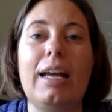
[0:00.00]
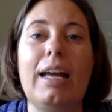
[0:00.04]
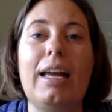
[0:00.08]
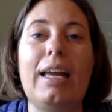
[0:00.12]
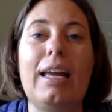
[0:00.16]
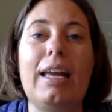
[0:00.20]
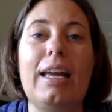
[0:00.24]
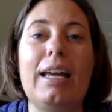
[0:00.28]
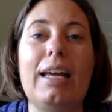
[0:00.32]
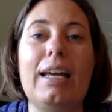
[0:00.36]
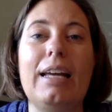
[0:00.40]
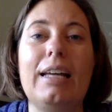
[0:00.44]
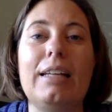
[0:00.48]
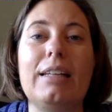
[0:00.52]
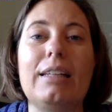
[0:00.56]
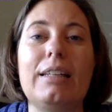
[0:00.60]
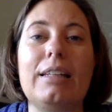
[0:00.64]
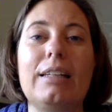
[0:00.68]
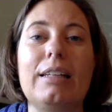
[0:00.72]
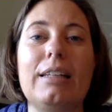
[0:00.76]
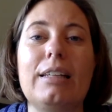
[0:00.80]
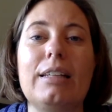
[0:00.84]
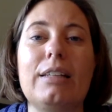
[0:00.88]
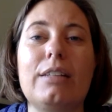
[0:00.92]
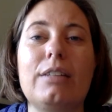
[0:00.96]

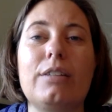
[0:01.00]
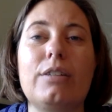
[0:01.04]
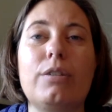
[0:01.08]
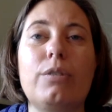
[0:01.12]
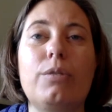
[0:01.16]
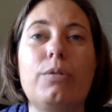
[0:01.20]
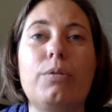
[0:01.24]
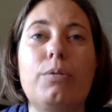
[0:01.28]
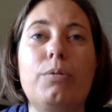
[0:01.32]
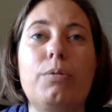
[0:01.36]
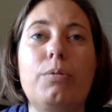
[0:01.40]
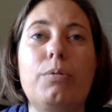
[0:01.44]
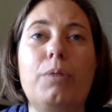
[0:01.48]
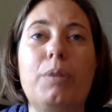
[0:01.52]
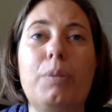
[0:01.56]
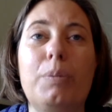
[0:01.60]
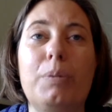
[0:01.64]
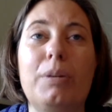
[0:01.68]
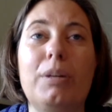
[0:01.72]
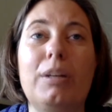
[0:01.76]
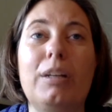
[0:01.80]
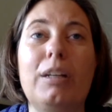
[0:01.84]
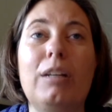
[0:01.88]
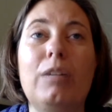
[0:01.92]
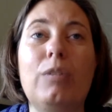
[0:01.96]
And so we
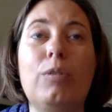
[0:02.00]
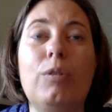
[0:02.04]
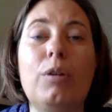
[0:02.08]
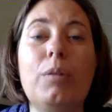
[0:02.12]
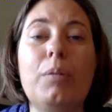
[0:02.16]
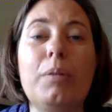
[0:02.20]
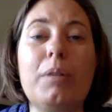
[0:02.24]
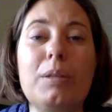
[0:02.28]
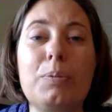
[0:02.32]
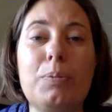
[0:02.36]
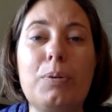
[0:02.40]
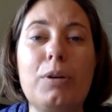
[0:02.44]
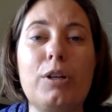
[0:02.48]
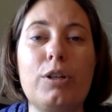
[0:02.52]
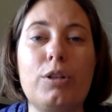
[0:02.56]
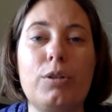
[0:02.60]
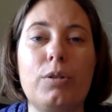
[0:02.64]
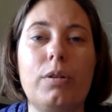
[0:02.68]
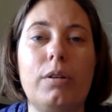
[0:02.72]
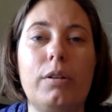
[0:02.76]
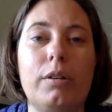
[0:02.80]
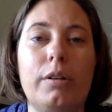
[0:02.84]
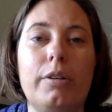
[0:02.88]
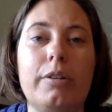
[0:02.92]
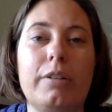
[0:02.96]
put enormous
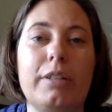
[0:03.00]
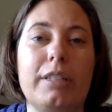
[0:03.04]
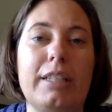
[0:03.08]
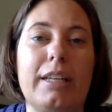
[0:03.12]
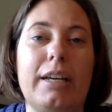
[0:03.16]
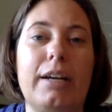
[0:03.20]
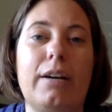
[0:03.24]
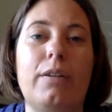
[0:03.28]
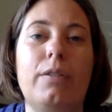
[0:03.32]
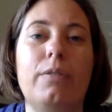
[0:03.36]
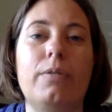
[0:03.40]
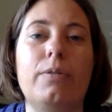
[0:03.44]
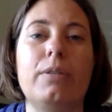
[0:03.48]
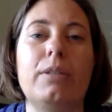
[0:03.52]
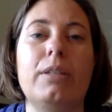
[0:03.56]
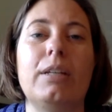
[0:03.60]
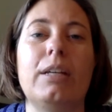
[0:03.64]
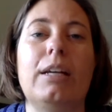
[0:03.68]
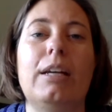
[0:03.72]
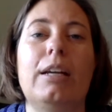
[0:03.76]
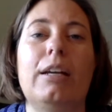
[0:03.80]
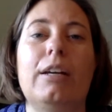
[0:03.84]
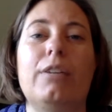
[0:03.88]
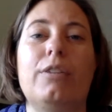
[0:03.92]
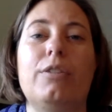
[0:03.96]
pressure on ourselves
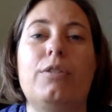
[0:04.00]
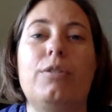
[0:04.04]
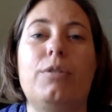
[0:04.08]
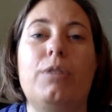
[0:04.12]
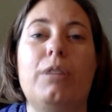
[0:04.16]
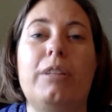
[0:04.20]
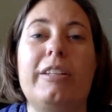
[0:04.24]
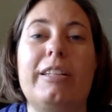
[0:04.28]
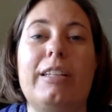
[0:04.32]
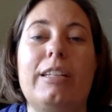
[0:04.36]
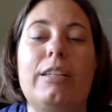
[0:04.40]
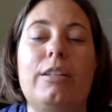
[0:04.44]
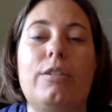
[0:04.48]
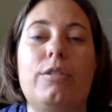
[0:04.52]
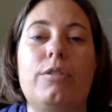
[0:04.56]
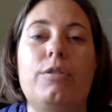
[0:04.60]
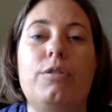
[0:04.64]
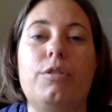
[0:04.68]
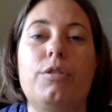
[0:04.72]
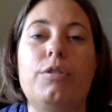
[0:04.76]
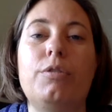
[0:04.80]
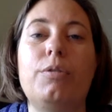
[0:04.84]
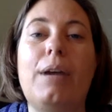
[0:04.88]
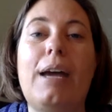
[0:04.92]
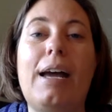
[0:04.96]
to continue
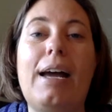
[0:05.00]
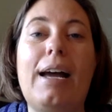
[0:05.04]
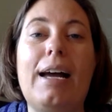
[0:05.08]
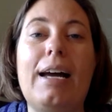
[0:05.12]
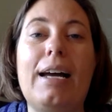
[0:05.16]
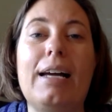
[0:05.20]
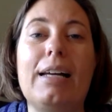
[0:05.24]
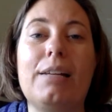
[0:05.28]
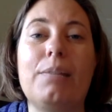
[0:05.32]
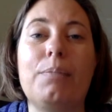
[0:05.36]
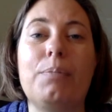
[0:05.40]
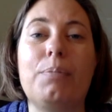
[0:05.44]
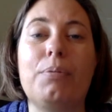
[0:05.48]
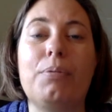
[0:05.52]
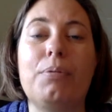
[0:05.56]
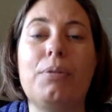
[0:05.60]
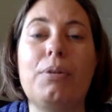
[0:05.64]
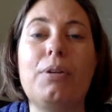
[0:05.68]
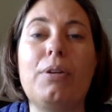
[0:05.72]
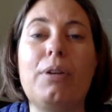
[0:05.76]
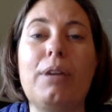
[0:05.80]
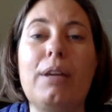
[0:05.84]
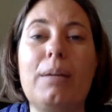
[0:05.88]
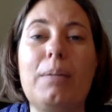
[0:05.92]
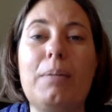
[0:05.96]
to add
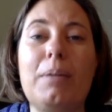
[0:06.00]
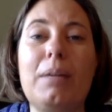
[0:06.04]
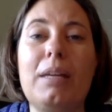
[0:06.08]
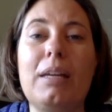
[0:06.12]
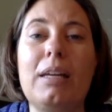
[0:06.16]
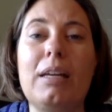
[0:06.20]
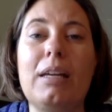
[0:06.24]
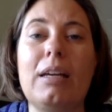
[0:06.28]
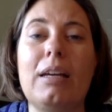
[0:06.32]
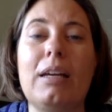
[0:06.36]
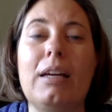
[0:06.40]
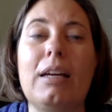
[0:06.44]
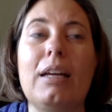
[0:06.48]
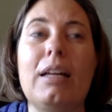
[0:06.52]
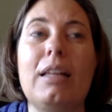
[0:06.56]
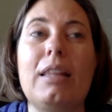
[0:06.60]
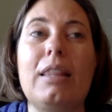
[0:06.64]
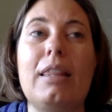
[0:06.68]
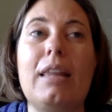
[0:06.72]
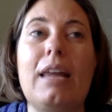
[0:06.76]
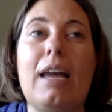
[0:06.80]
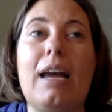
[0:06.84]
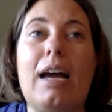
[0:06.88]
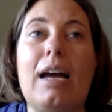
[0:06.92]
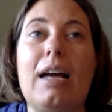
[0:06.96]
programming
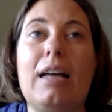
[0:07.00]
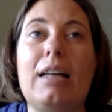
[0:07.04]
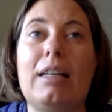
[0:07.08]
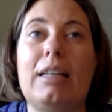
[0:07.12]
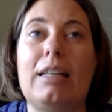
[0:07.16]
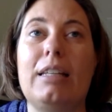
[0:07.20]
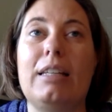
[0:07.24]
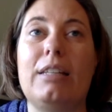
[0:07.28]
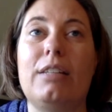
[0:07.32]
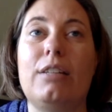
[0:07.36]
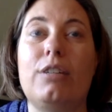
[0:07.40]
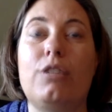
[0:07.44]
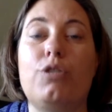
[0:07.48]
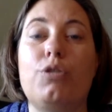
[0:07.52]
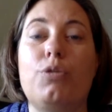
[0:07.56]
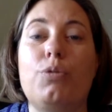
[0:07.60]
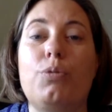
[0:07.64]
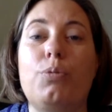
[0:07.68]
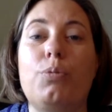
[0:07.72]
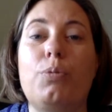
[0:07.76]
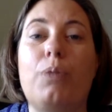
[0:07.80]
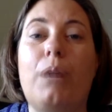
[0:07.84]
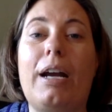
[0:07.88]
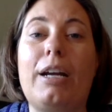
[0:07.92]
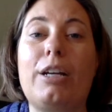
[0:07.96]
that is
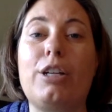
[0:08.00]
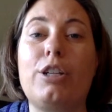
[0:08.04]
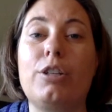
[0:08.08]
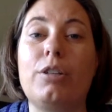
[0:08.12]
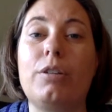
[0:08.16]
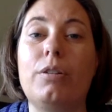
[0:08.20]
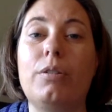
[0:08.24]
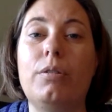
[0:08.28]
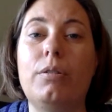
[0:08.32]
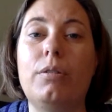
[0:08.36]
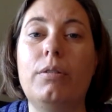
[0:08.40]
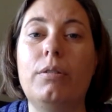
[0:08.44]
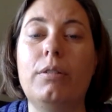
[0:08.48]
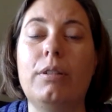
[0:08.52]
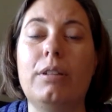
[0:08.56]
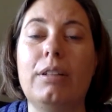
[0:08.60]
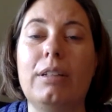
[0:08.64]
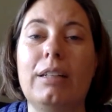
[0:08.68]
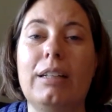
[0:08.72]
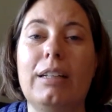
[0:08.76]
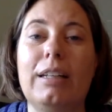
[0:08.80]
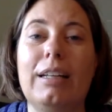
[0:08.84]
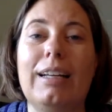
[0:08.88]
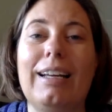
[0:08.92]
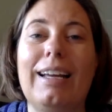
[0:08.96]
attractional
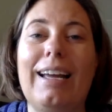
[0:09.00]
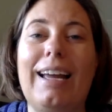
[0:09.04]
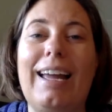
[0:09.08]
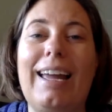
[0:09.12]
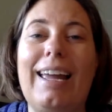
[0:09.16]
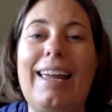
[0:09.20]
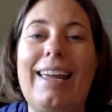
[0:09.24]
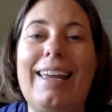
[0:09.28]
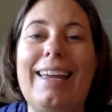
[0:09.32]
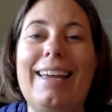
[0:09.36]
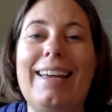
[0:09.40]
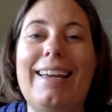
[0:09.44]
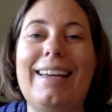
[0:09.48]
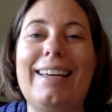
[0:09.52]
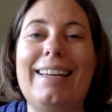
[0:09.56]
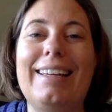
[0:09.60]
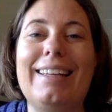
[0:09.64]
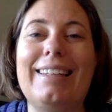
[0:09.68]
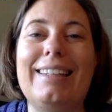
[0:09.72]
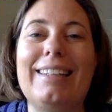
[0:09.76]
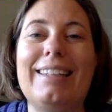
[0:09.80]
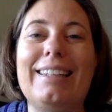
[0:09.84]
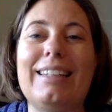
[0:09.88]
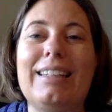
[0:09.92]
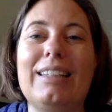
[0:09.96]

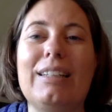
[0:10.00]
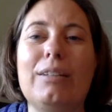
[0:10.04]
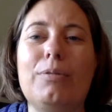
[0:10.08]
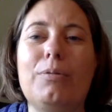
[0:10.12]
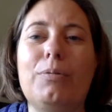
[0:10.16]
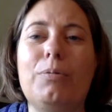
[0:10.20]
and